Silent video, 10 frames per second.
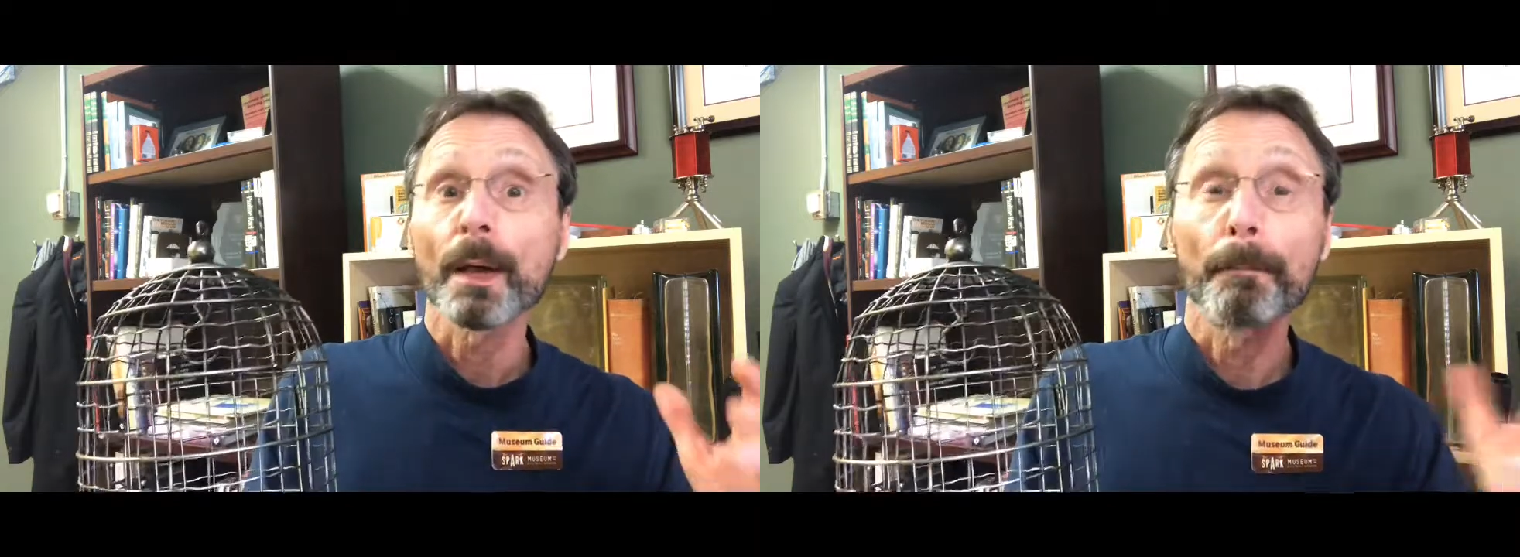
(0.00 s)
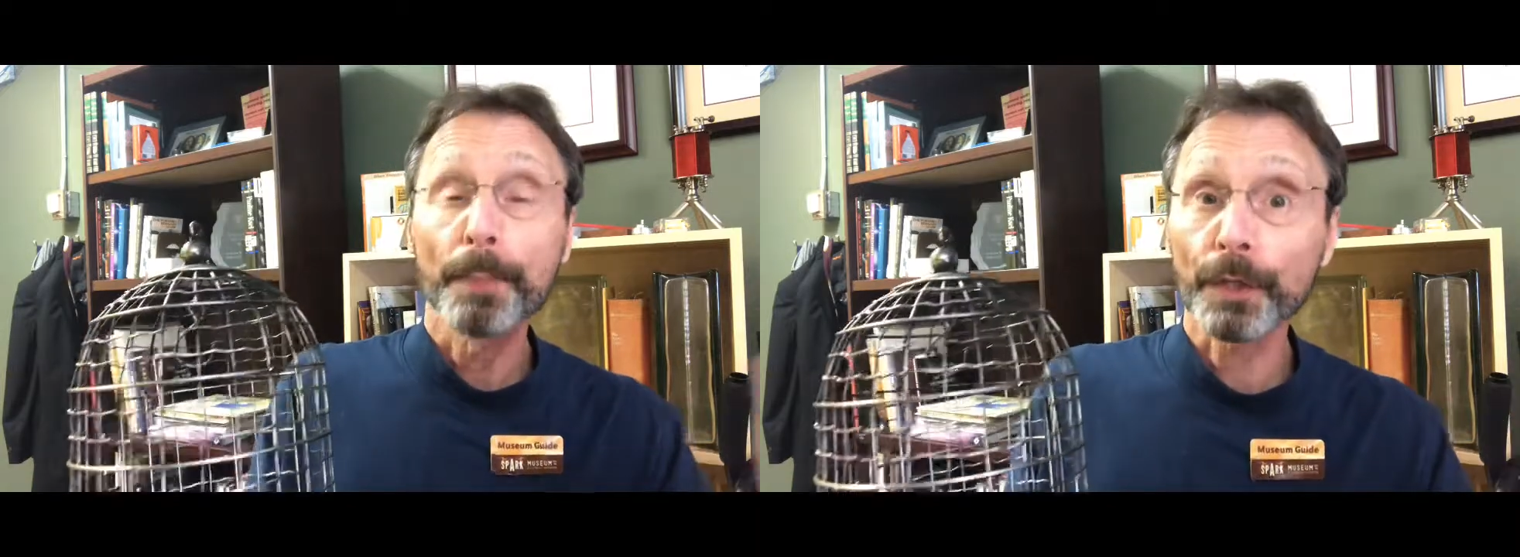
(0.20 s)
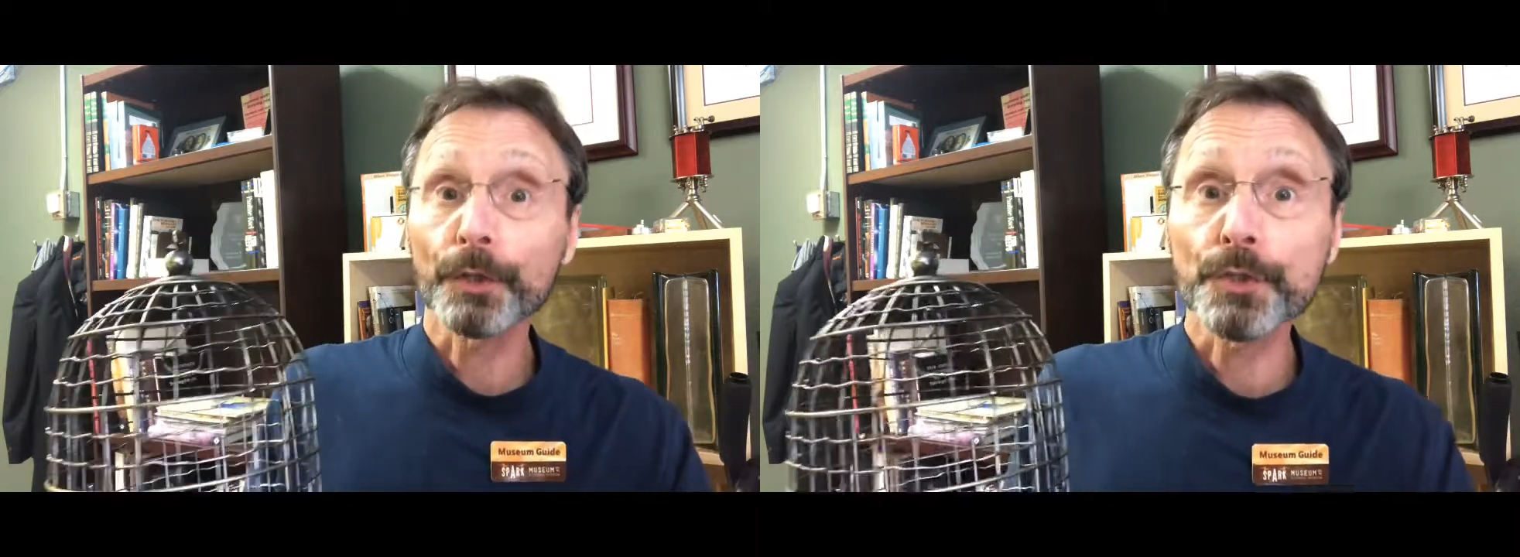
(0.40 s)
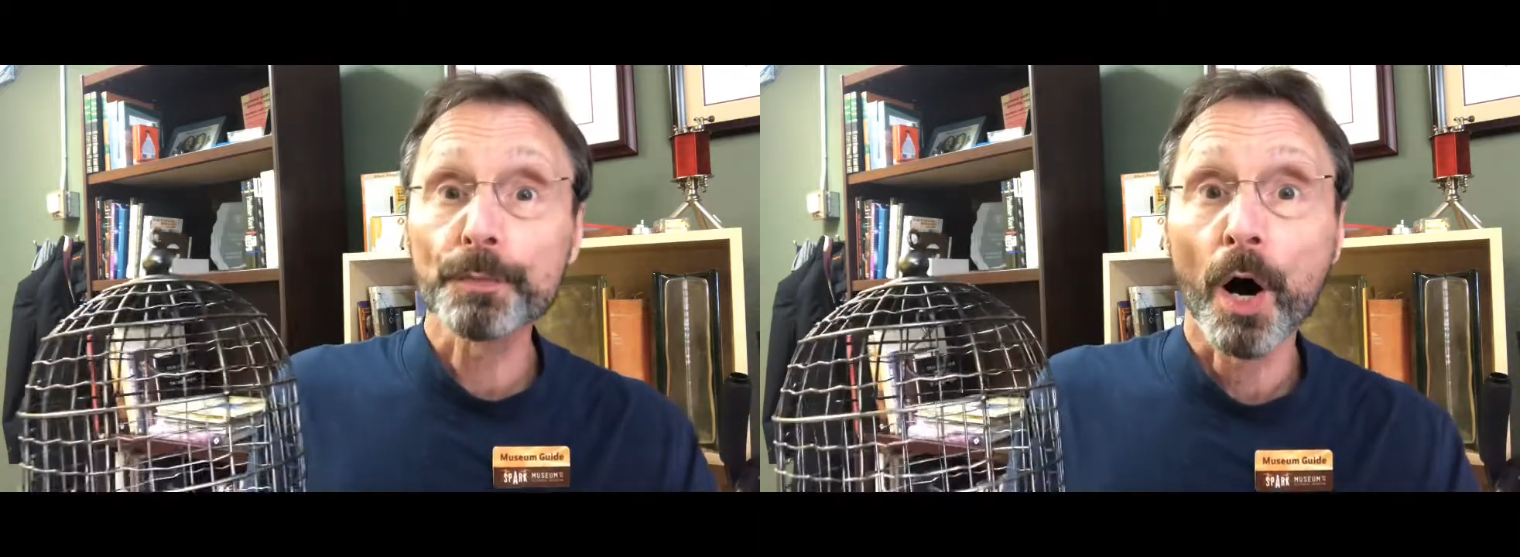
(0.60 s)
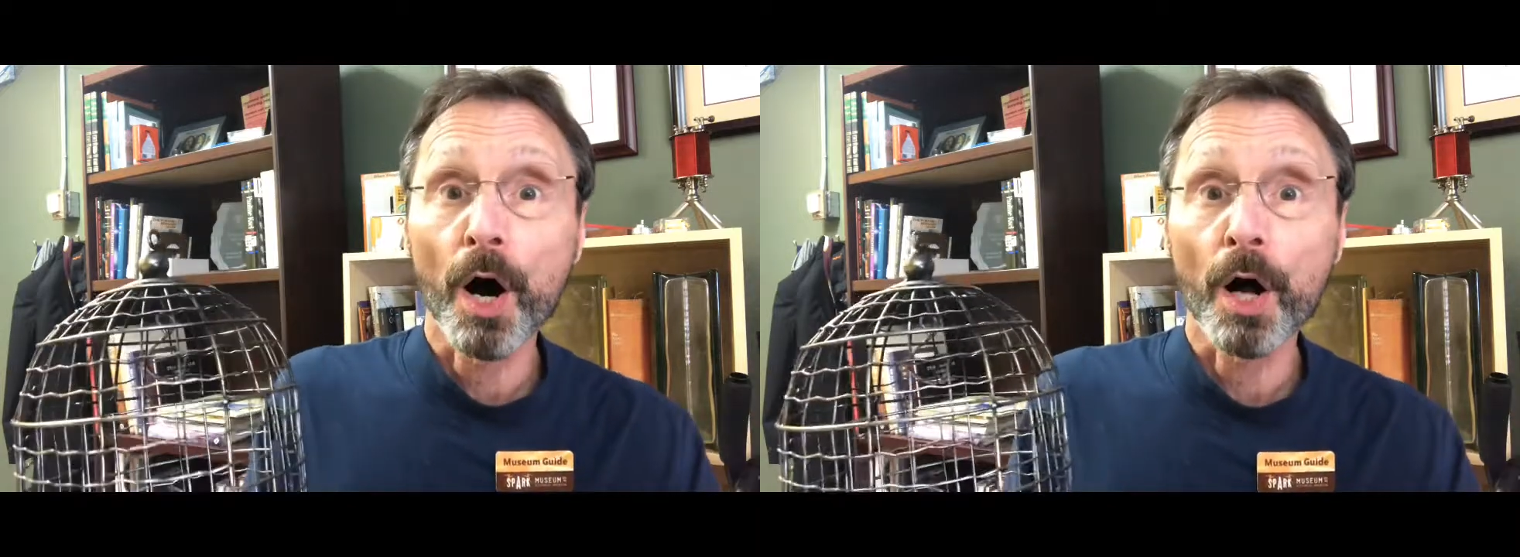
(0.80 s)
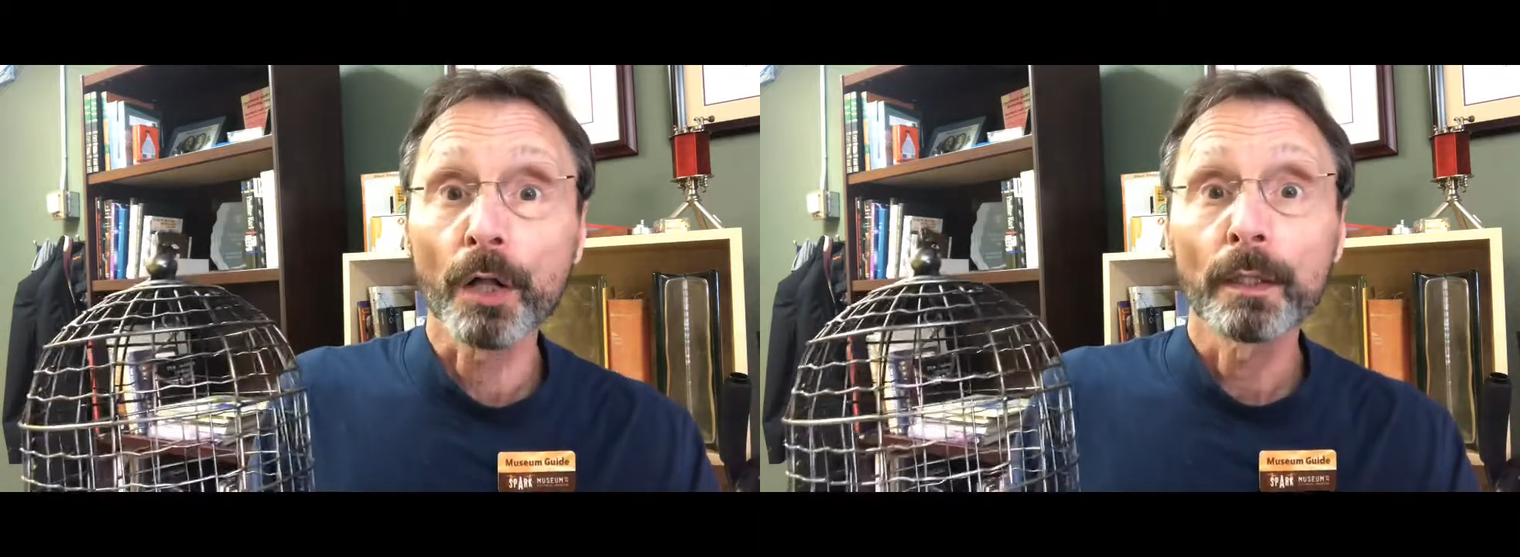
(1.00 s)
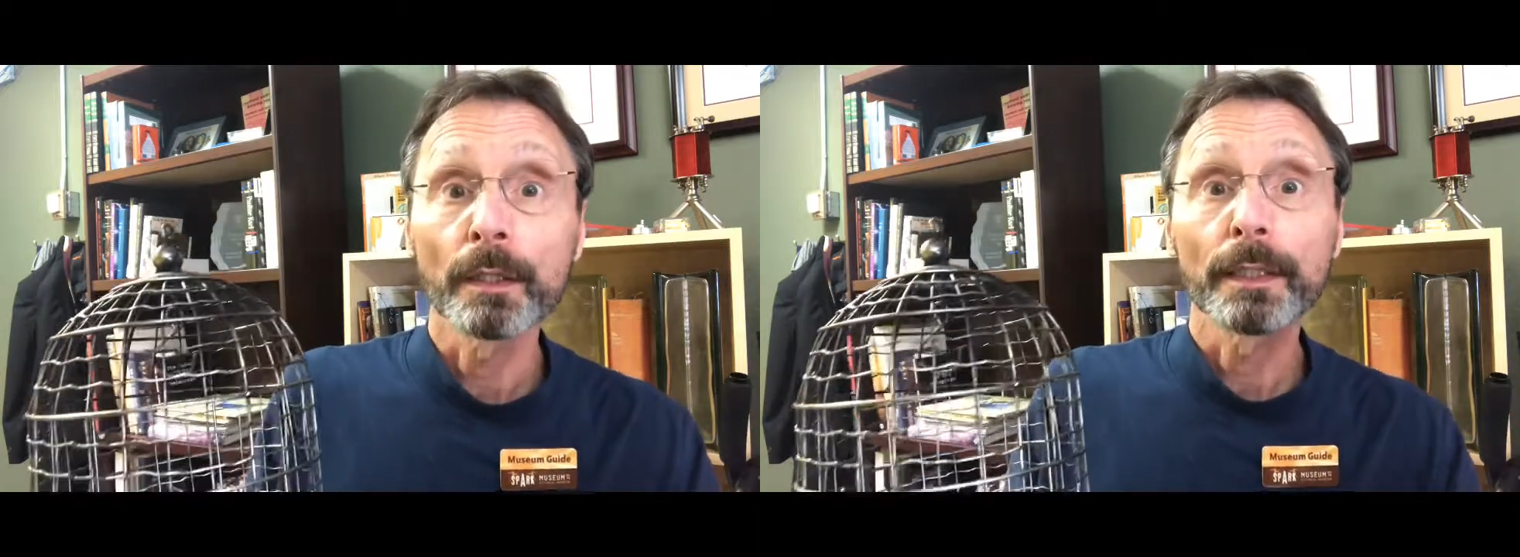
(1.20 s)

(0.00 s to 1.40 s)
big or small,